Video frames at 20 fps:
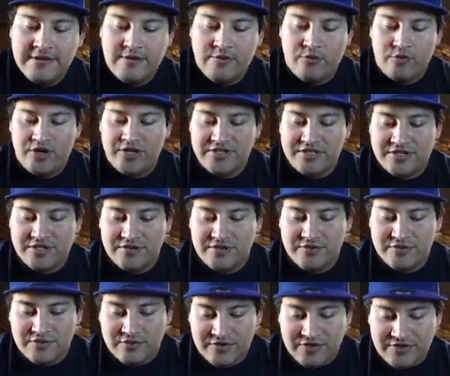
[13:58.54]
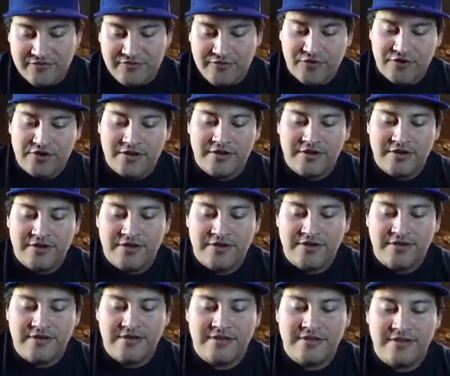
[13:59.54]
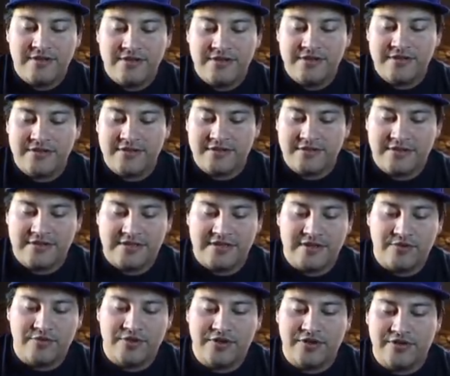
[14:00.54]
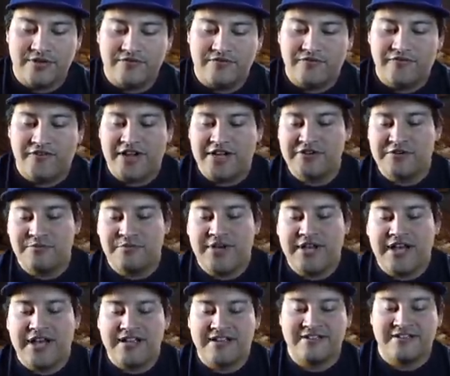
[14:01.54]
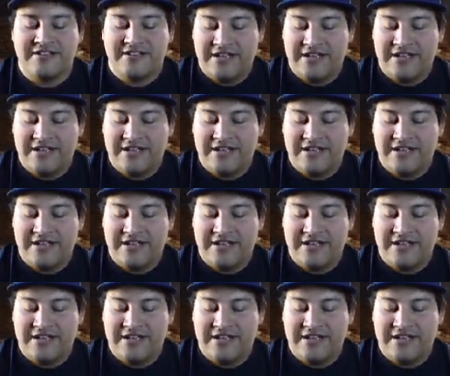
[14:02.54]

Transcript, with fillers: One, two, three, four. Here we go. Final pack.